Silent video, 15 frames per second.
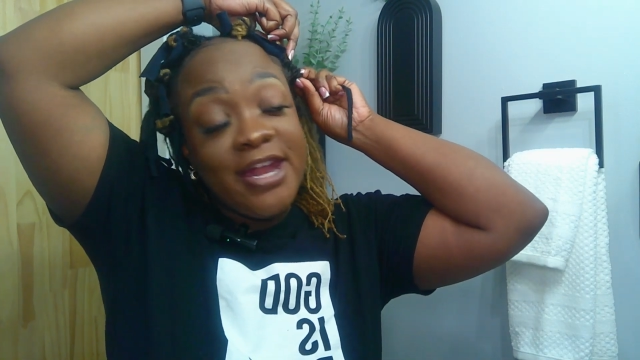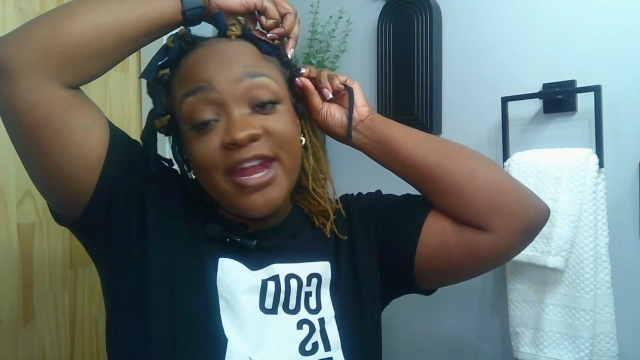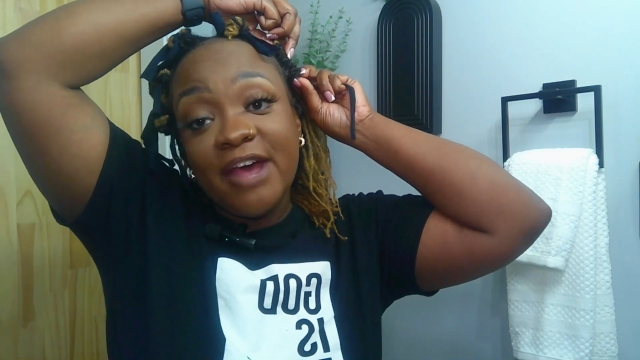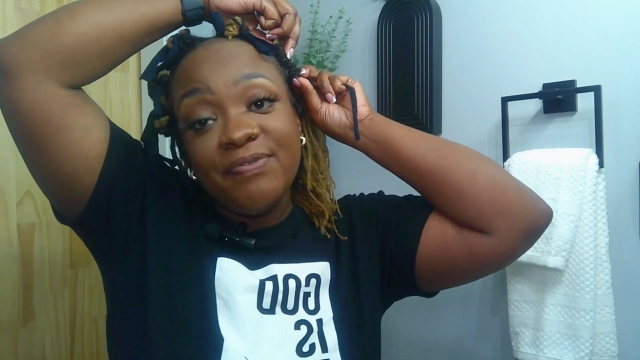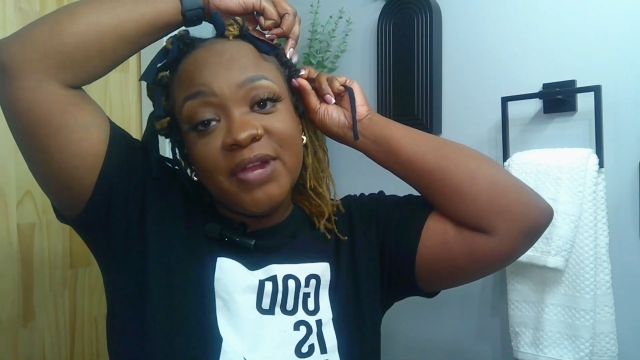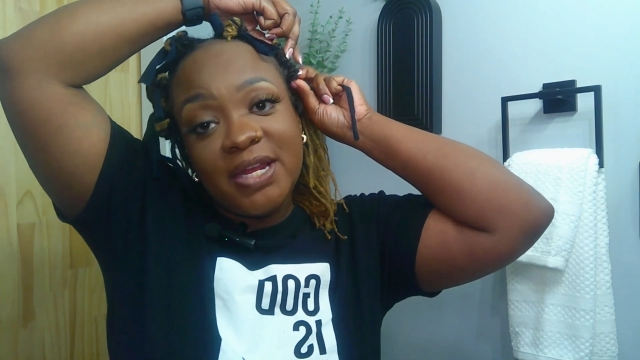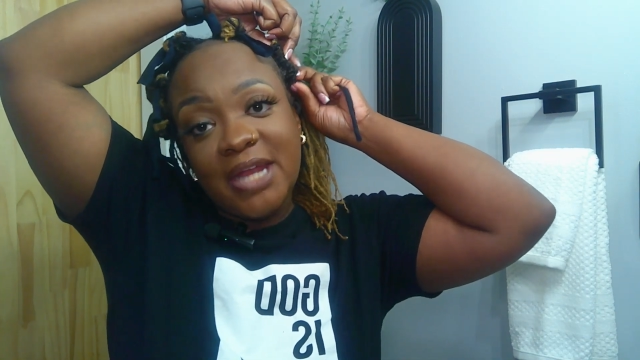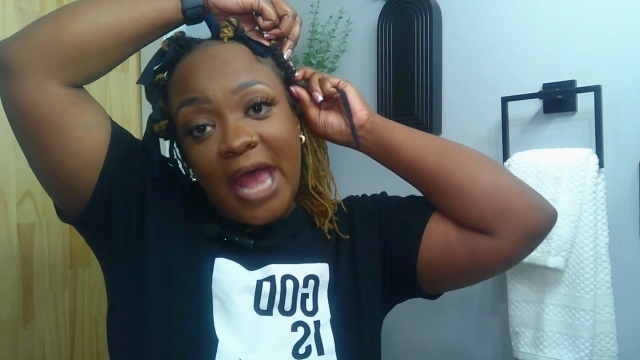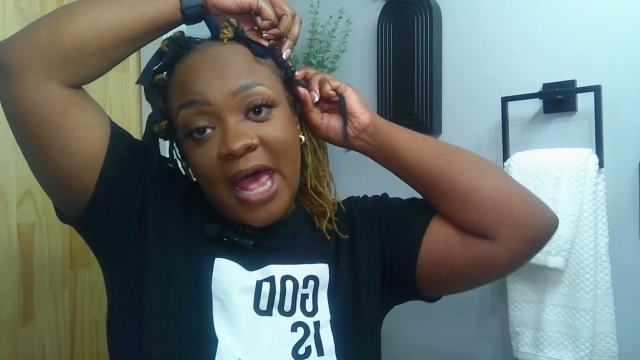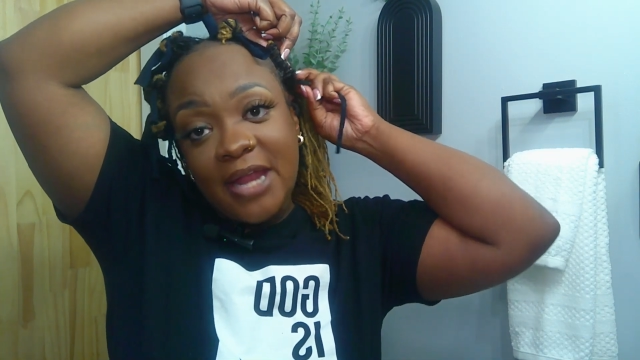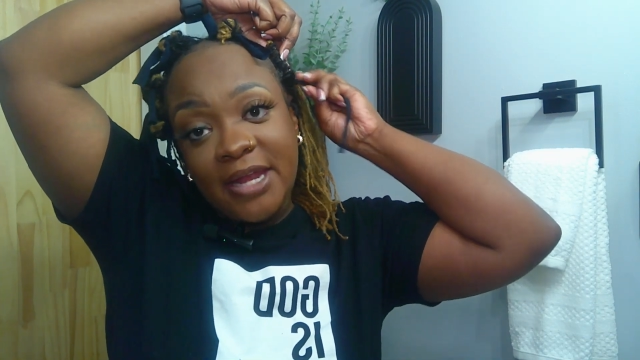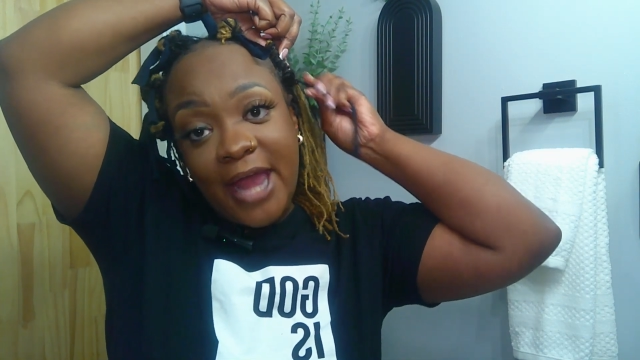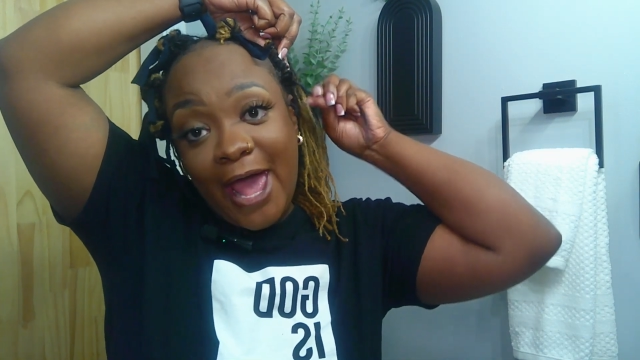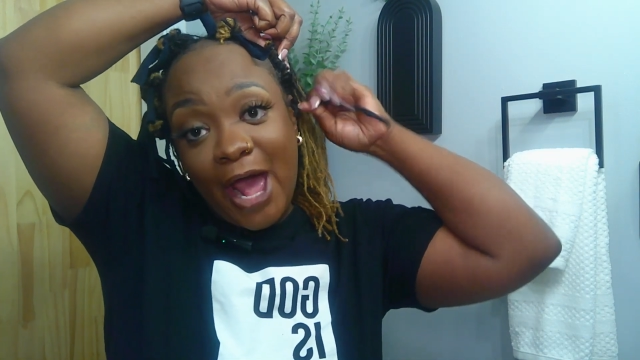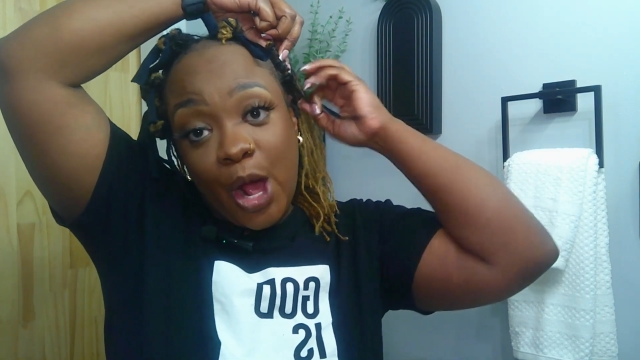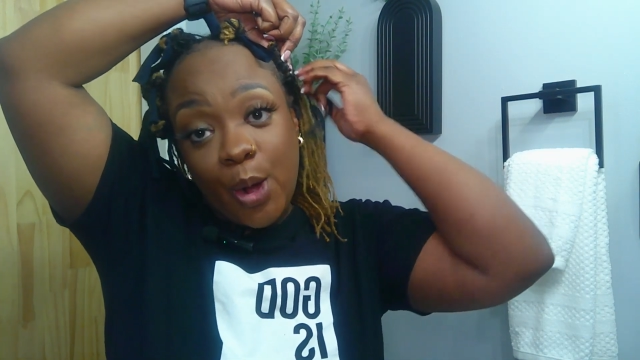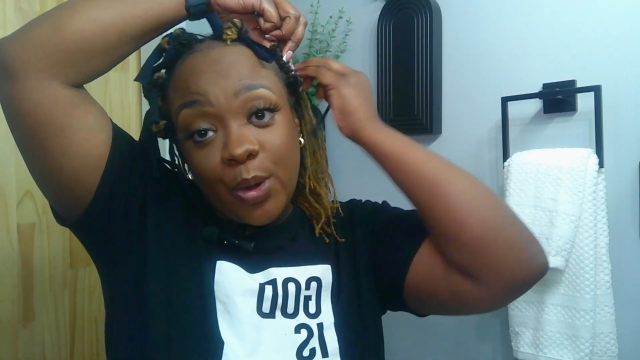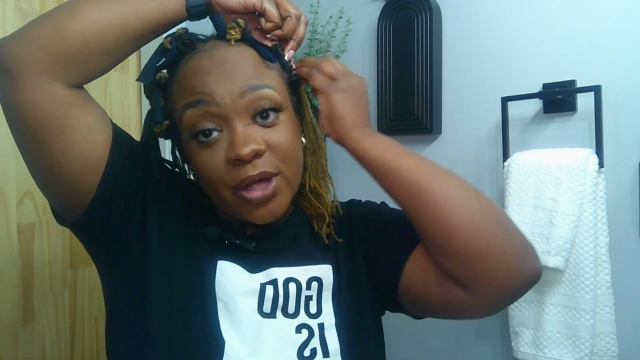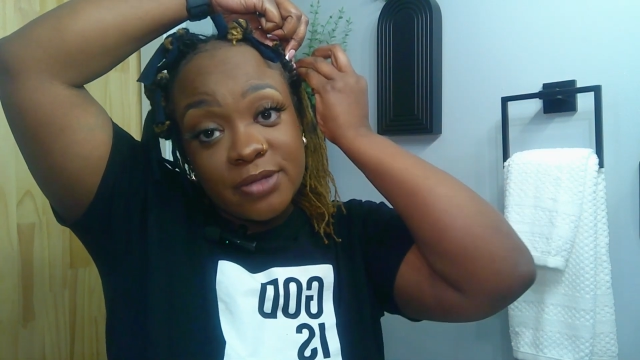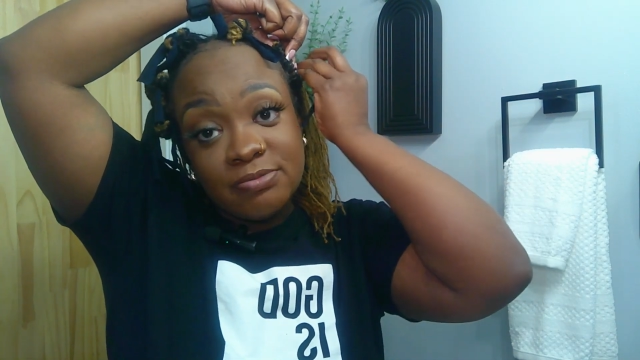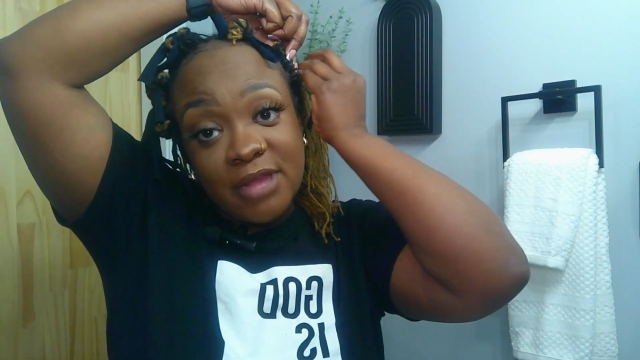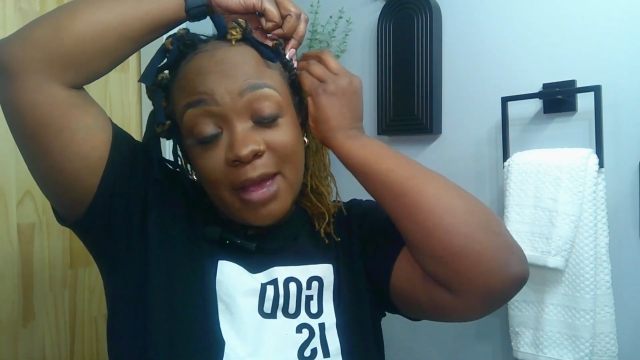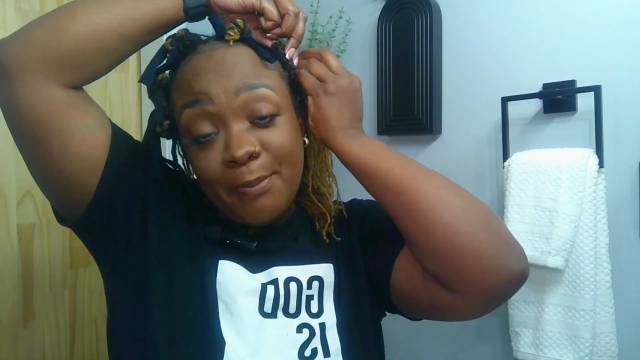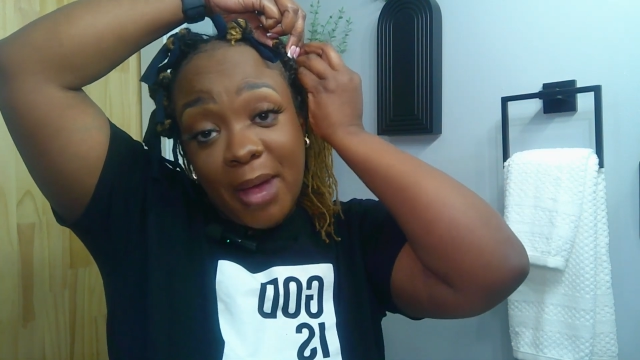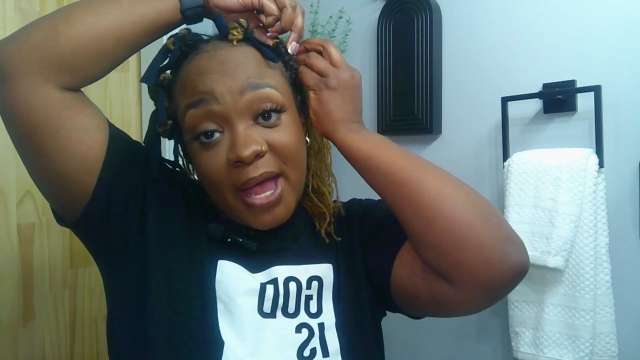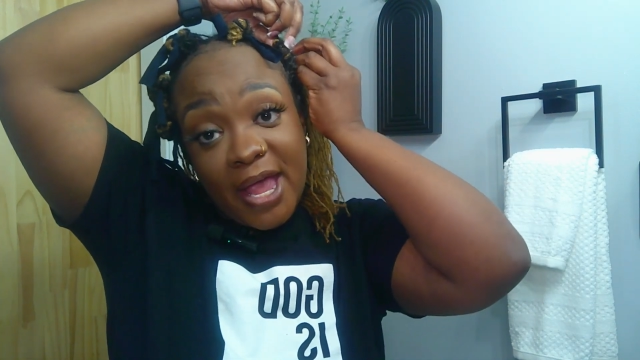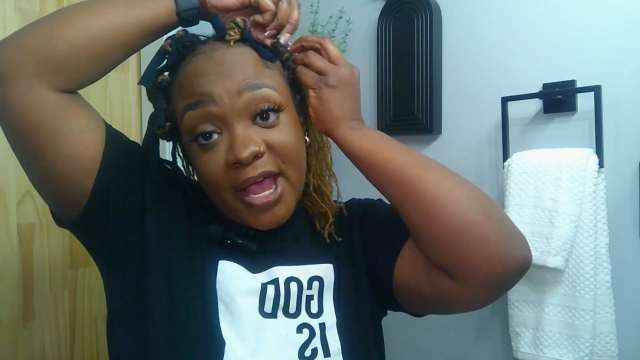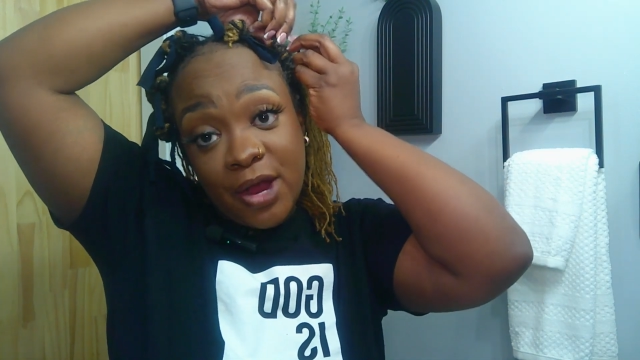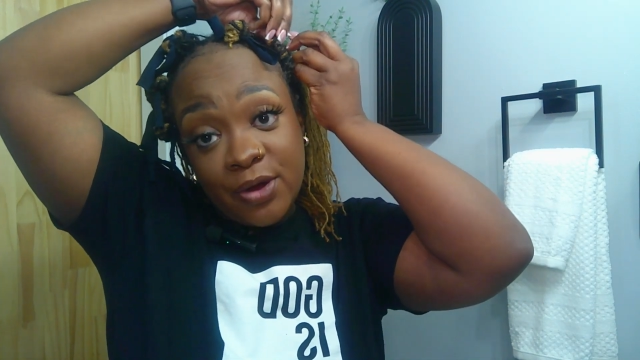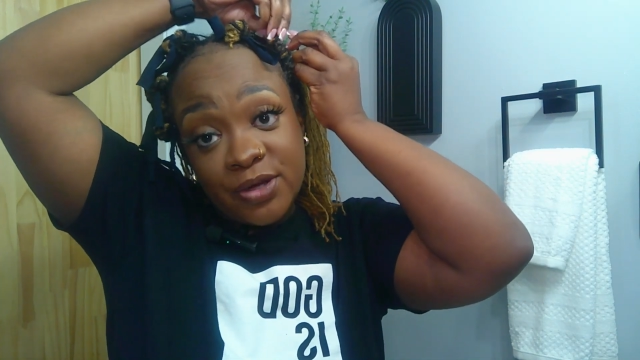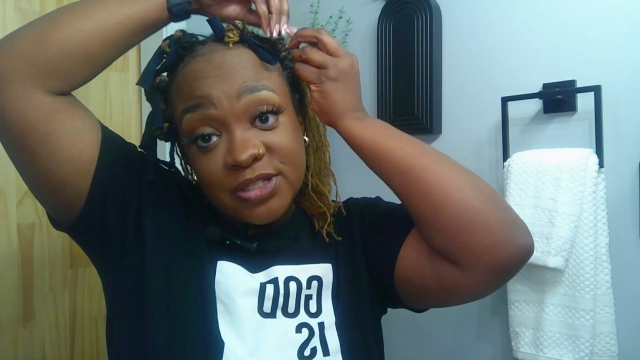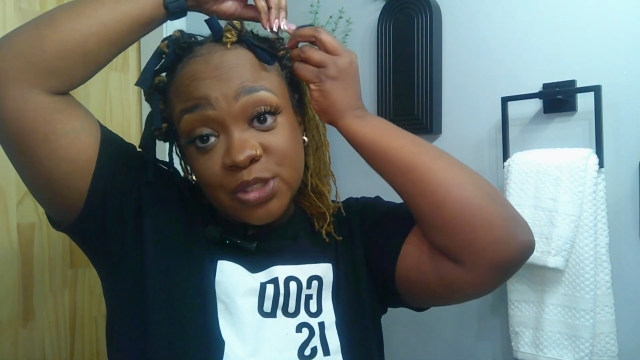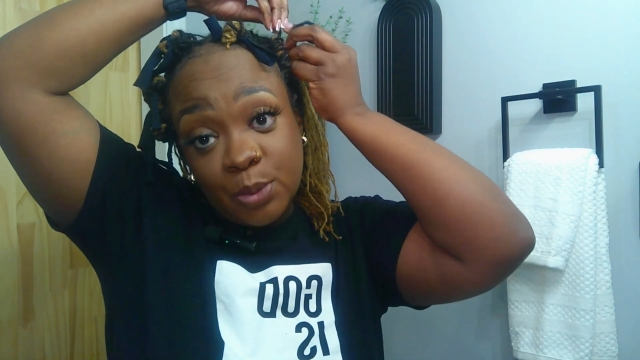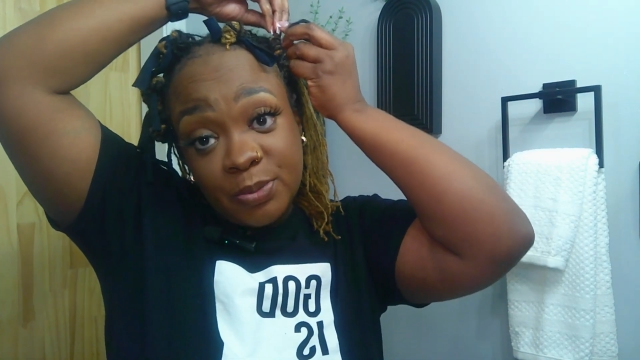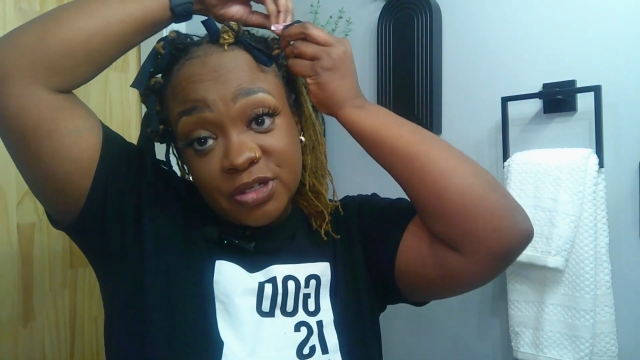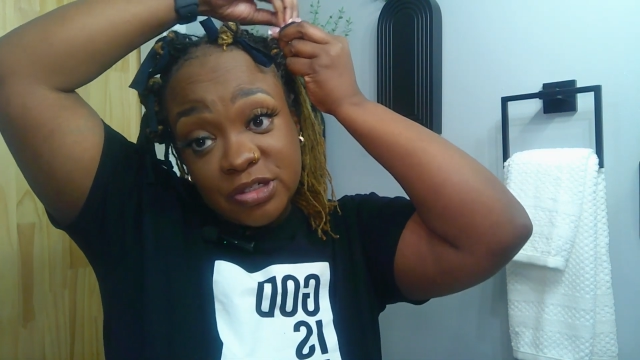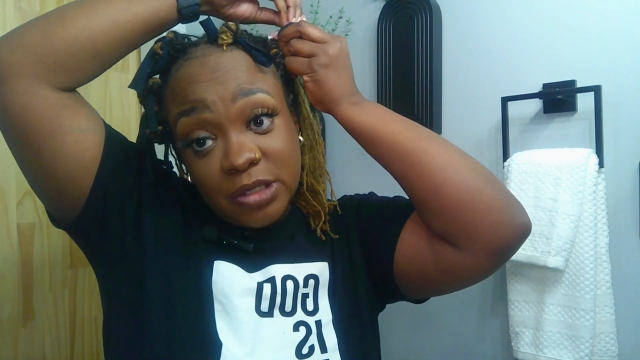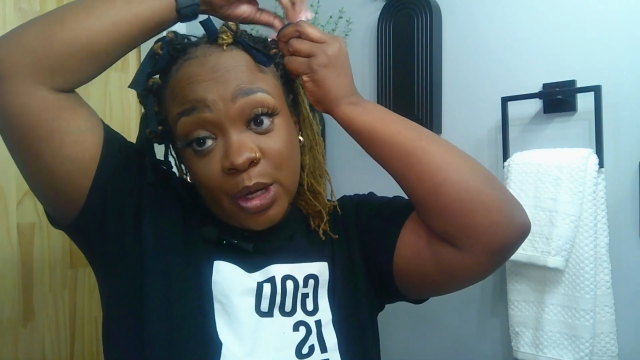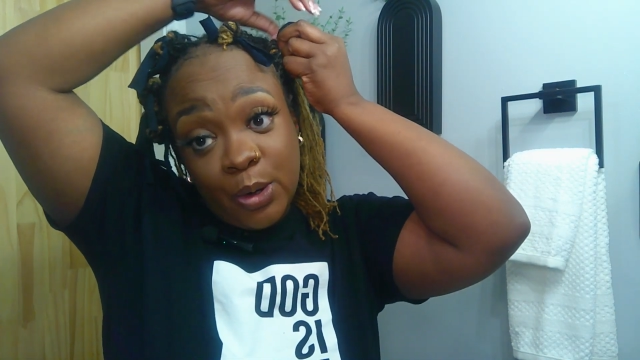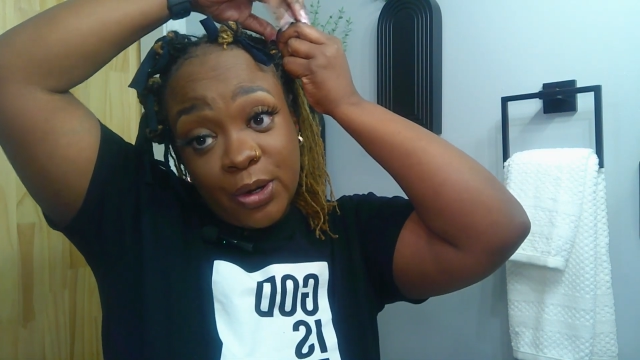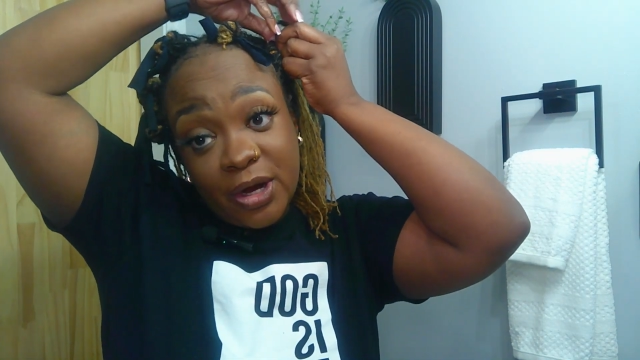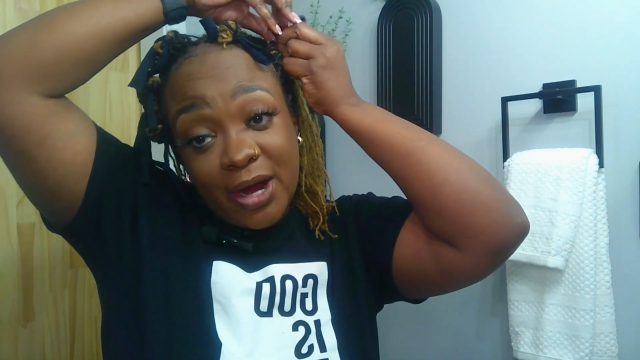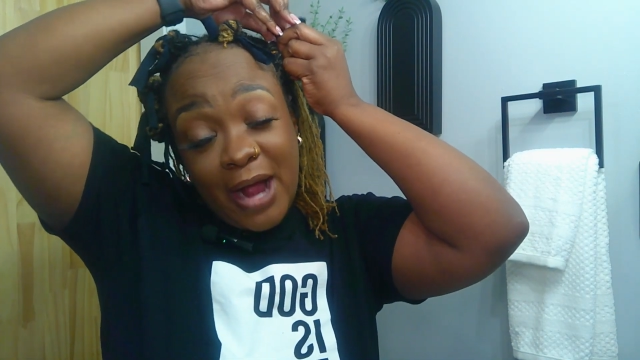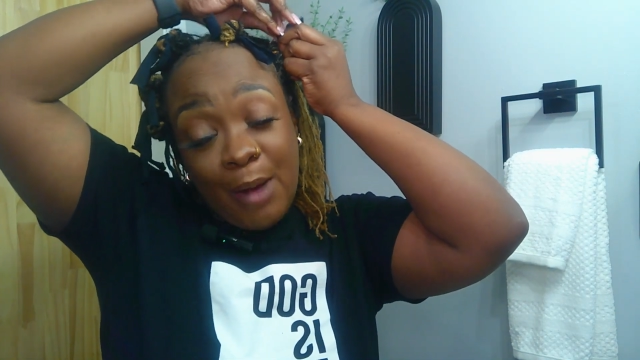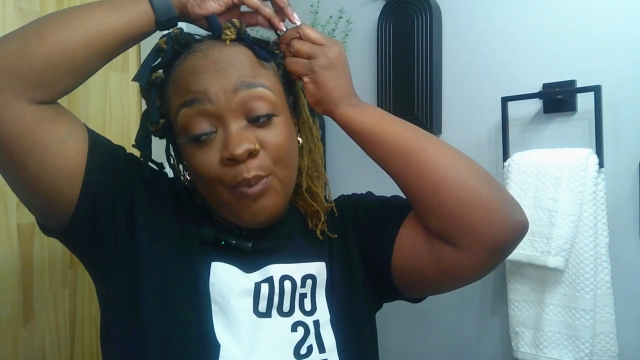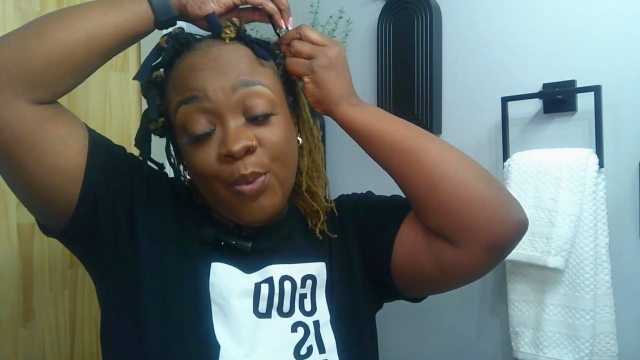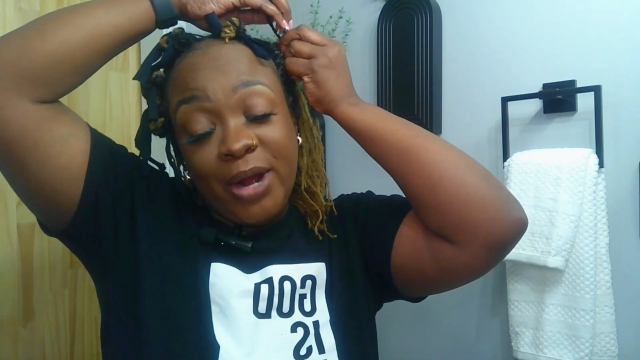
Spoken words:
definitely not now that my hair is so much longer.